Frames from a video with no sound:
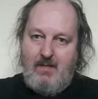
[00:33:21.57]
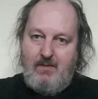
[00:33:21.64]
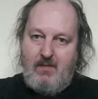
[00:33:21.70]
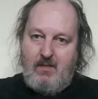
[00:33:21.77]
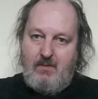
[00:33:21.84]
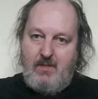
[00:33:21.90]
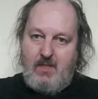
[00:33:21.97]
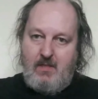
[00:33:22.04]

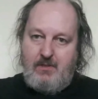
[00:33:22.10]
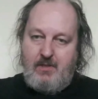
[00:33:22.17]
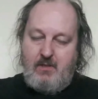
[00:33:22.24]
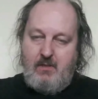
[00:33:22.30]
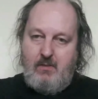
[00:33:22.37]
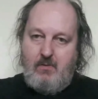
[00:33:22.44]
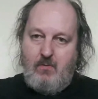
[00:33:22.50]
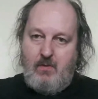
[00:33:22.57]
So I was asked to
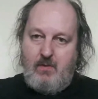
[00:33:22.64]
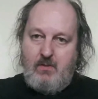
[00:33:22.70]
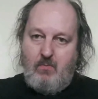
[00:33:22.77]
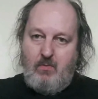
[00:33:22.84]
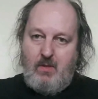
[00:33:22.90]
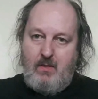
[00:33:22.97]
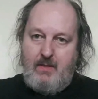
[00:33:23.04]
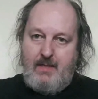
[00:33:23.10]
do quite a
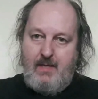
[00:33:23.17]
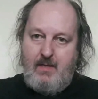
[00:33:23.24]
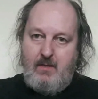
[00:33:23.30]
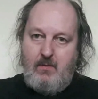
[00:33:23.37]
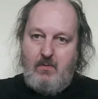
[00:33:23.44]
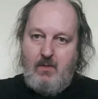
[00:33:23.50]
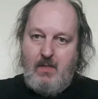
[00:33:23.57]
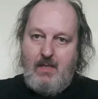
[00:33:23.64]
while
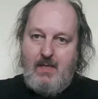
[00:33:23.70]
ago.